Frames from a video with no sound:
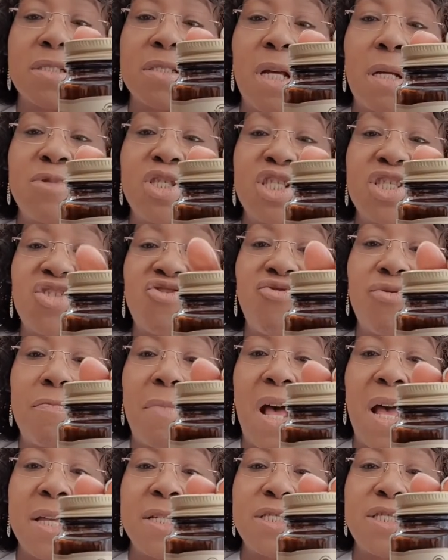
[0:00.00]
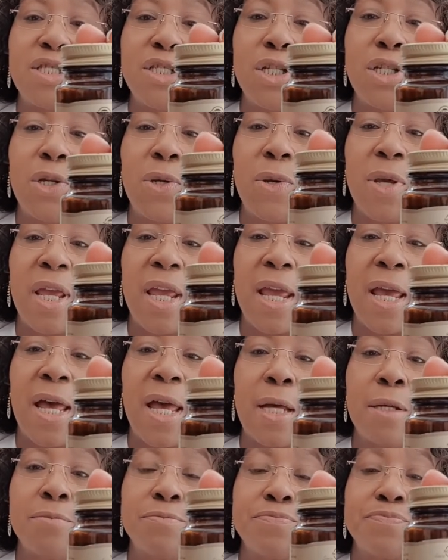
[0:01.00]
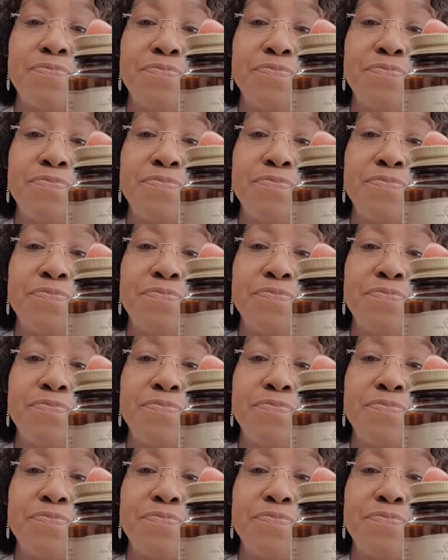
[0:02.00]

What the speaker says: so I'm just reminding you here.